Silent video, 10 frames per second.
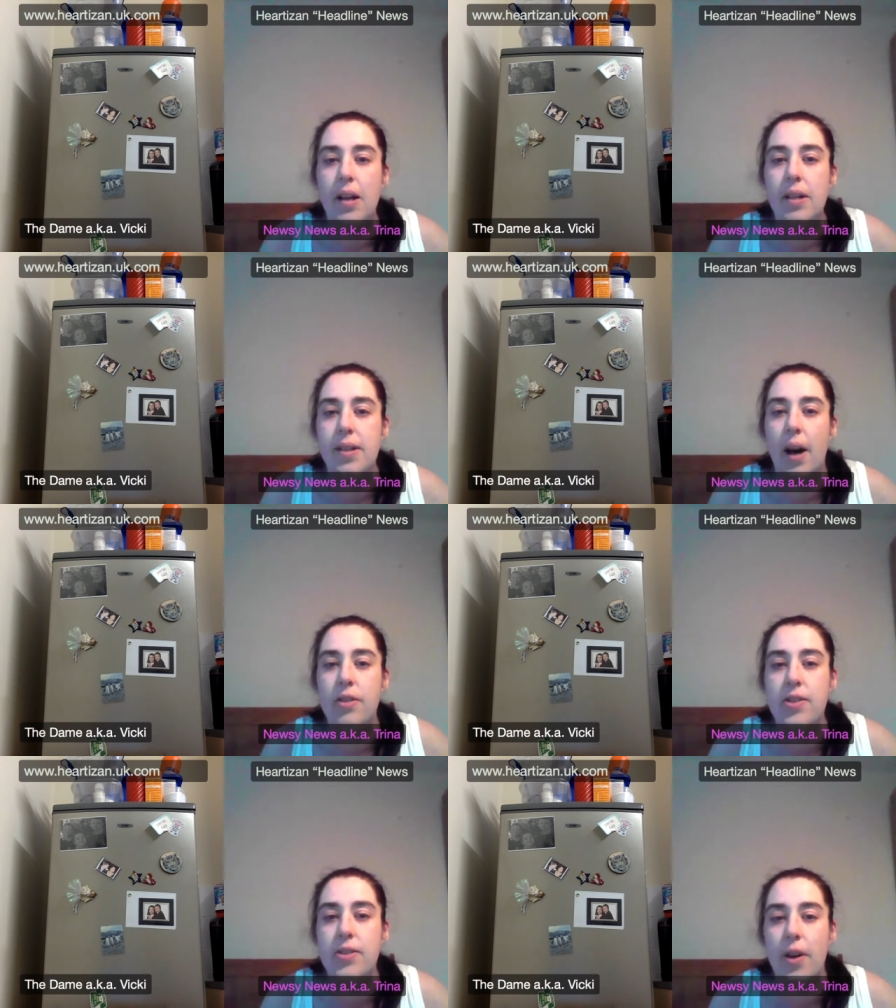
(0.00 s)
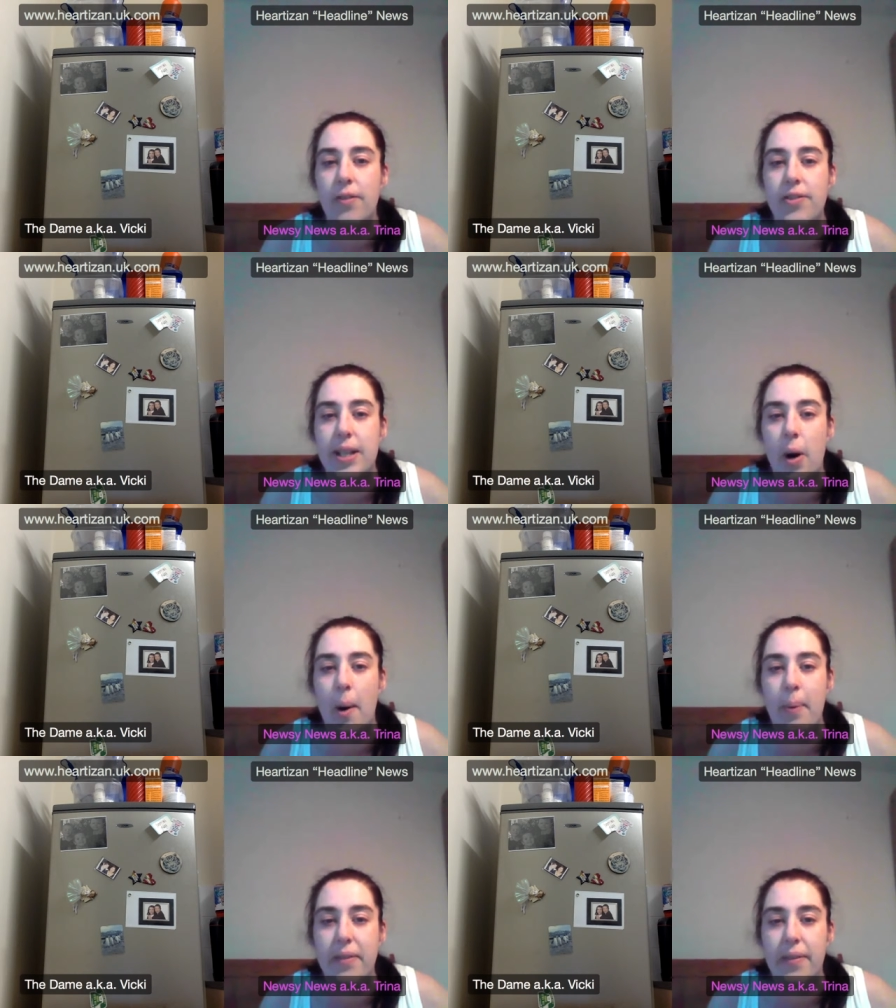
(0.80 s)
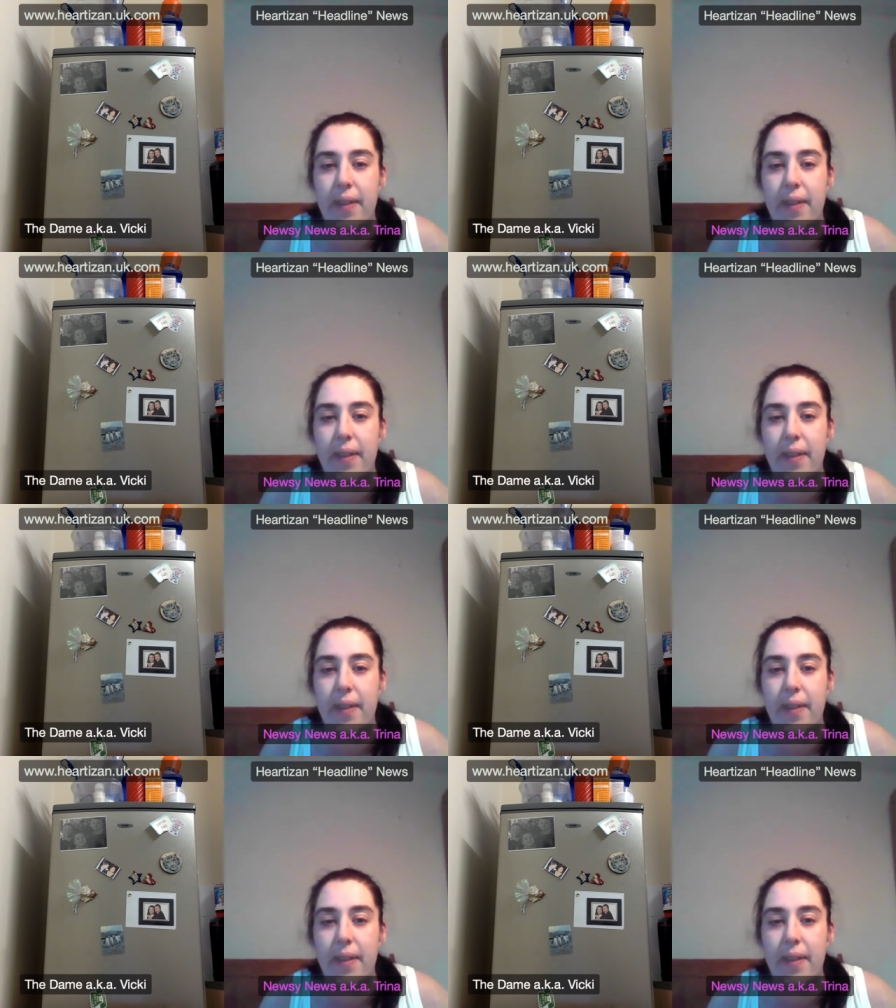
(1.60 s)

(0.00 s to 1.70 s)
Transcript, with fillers: So she's obviously got a bit of a